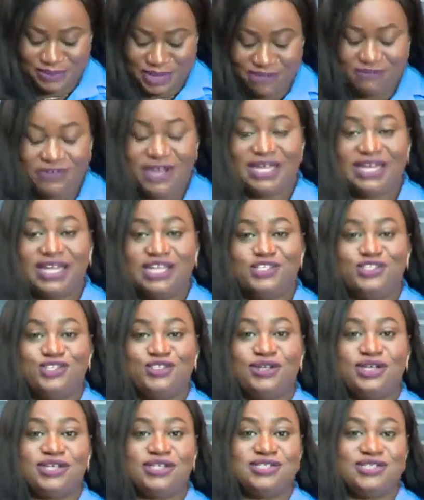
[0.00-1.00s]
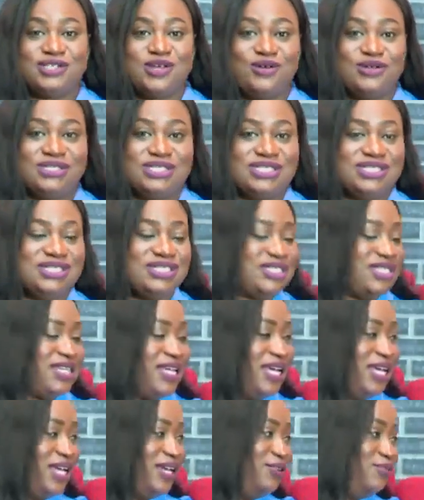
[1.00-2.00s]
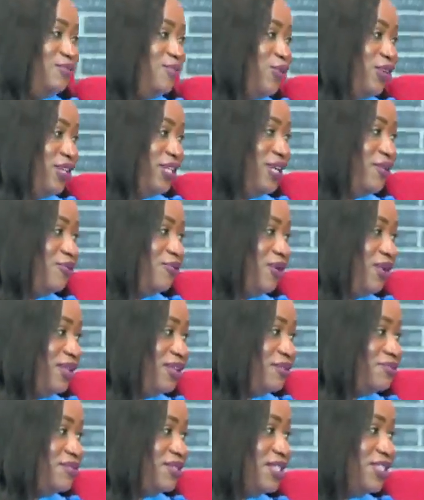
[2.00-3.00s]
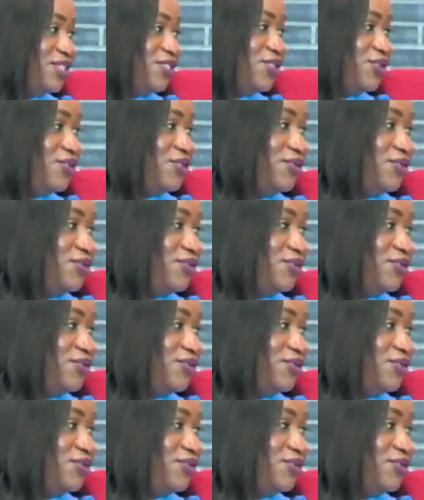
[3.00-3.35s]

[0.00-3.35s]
financial consultant. Good morning and welcome to the show.